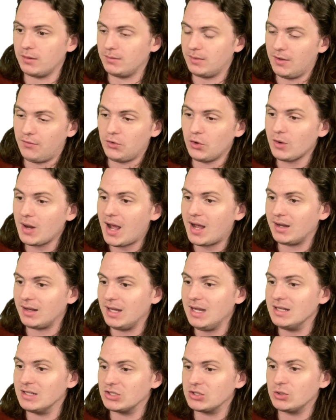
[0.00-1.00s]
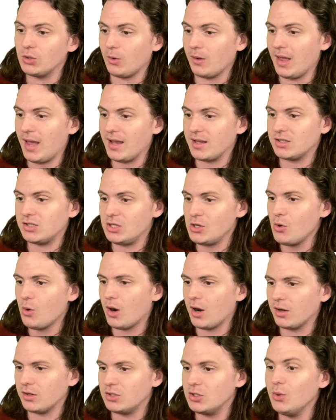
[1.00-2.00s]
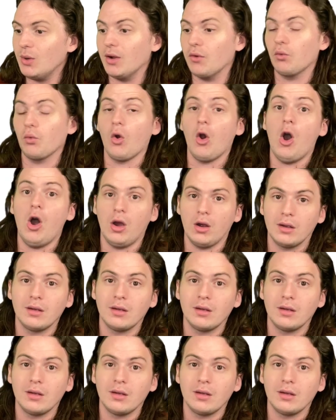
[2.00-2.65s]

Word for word: If you're not eating Snorlax, you are doing it wrong,